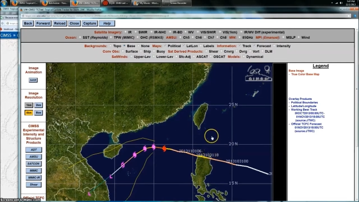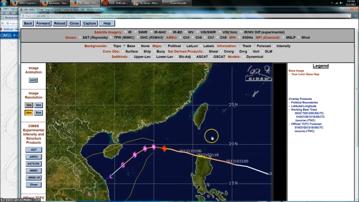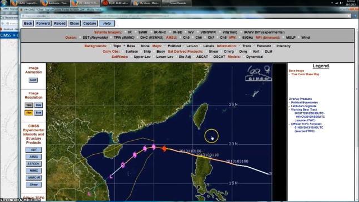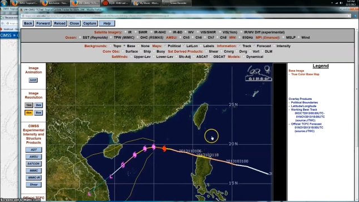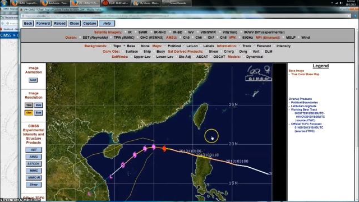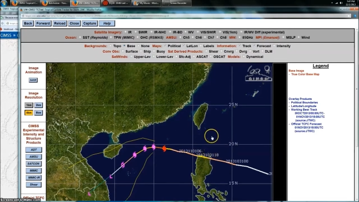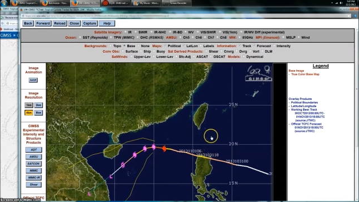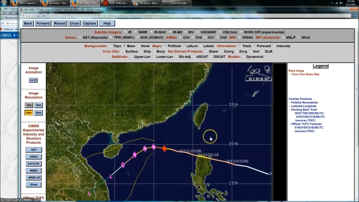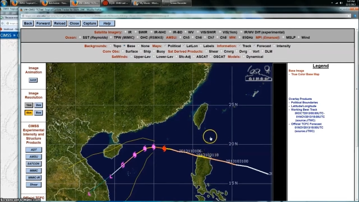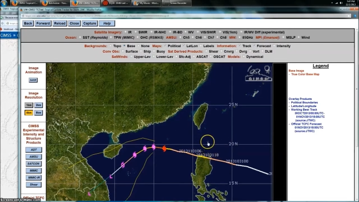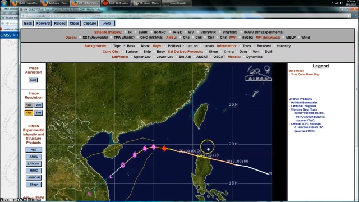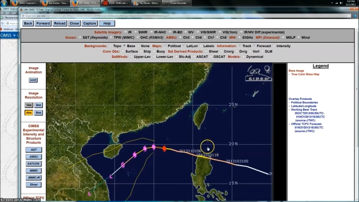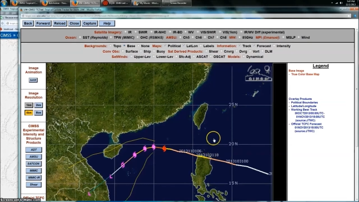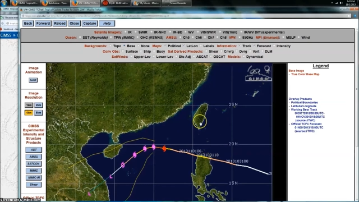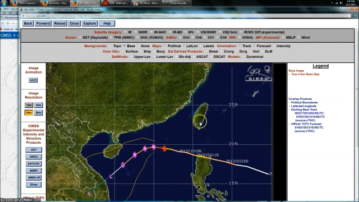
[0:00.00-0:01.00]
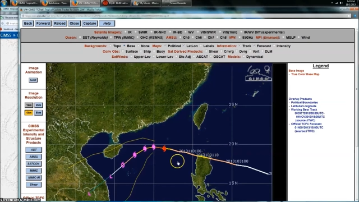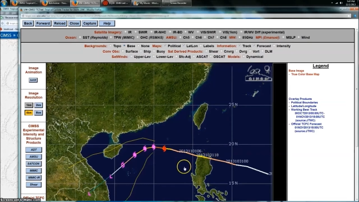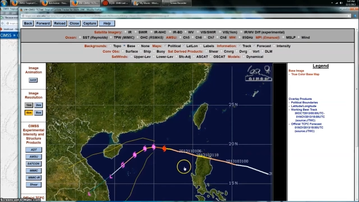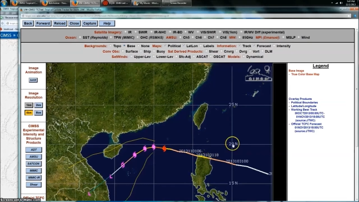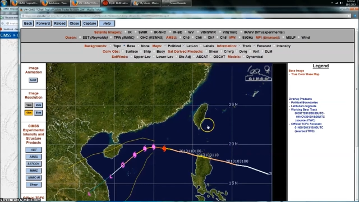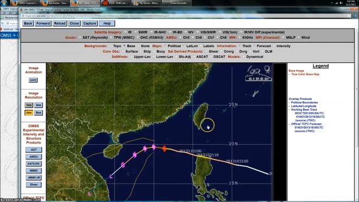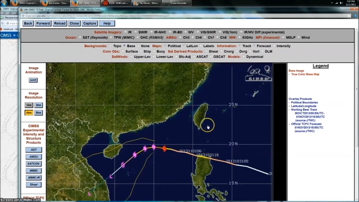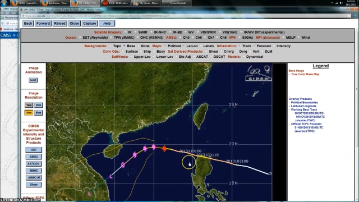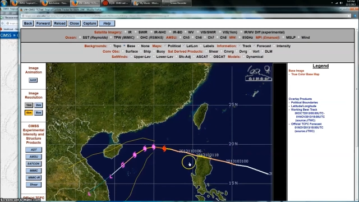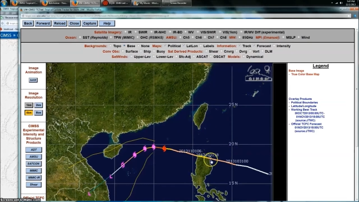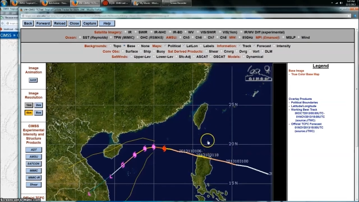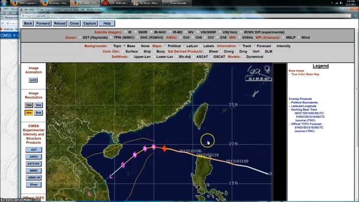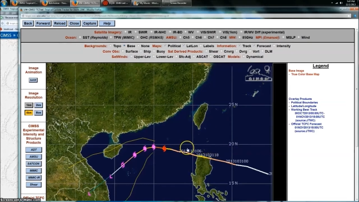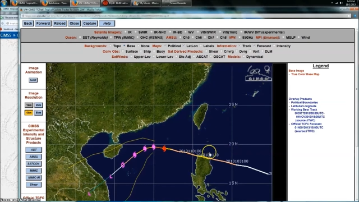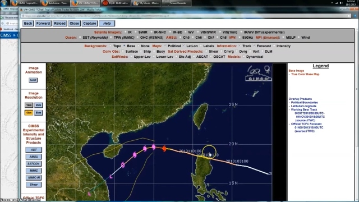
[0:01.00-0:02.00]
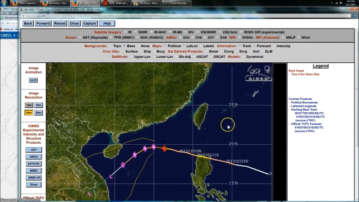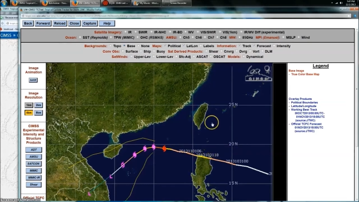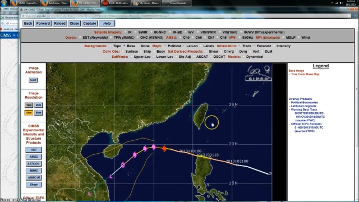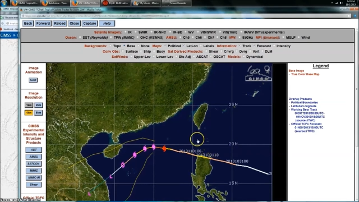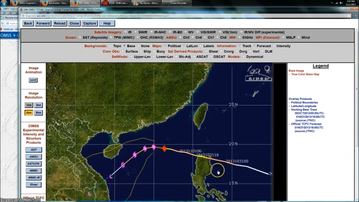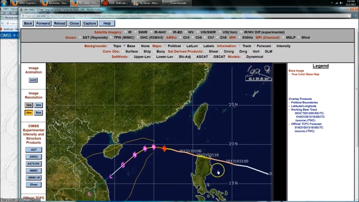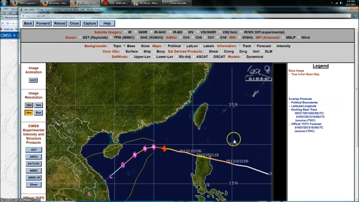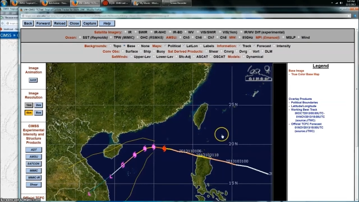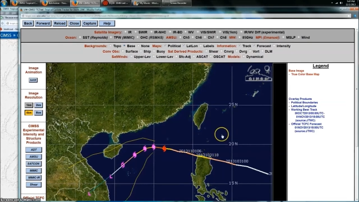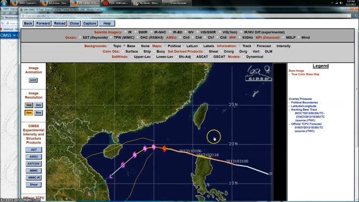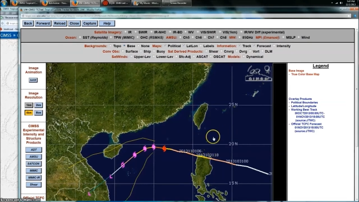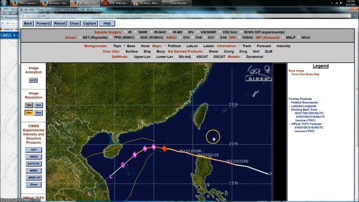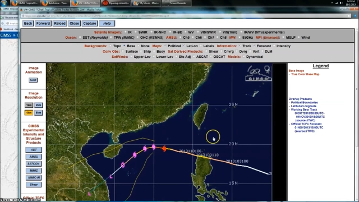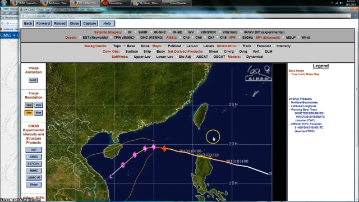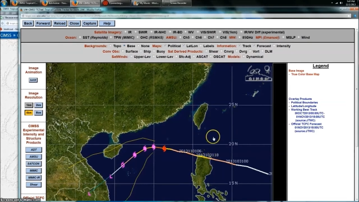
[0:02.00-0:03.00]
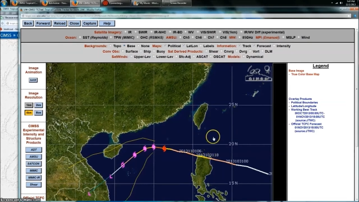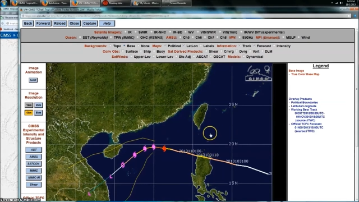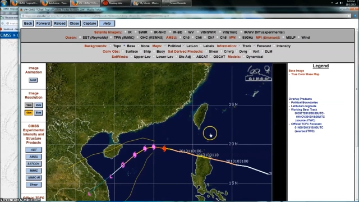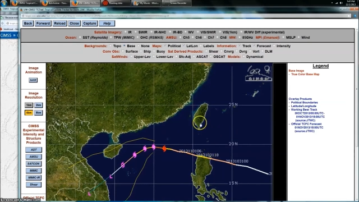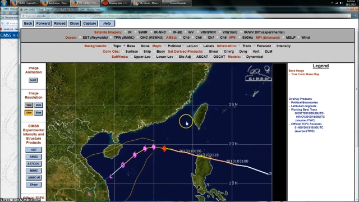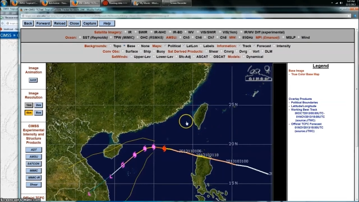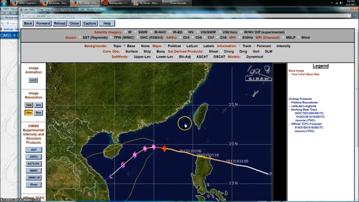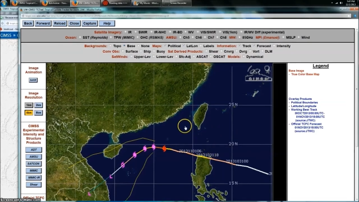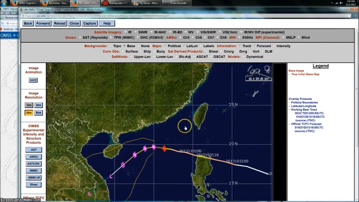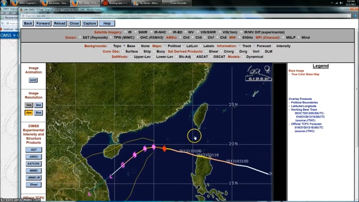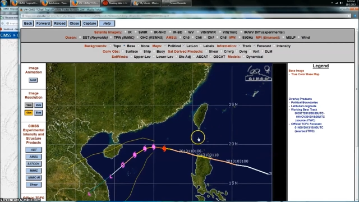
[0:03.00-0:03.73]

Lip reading: No face is visible, so there are no lips to read.